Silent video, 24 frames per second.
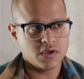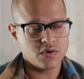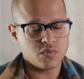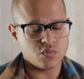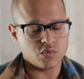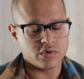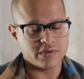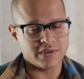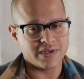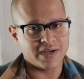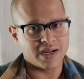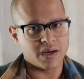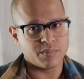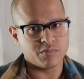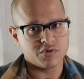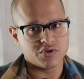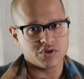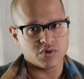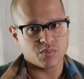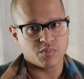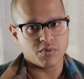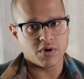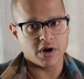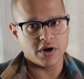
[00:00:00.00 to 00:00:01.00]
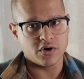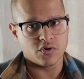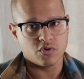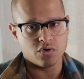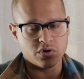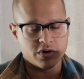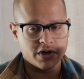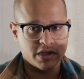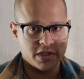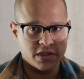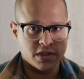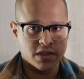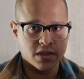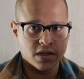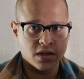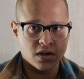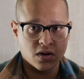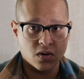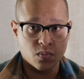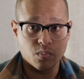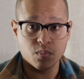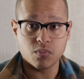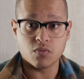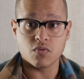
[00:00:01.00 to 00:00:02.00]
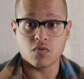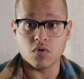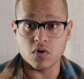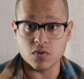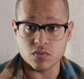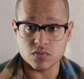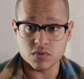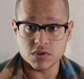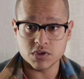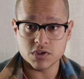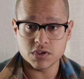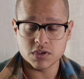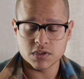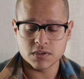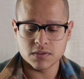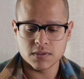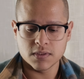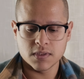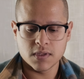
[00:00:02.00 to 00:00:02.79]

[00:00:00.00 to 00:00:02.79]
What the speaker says: with an aperture priority approach.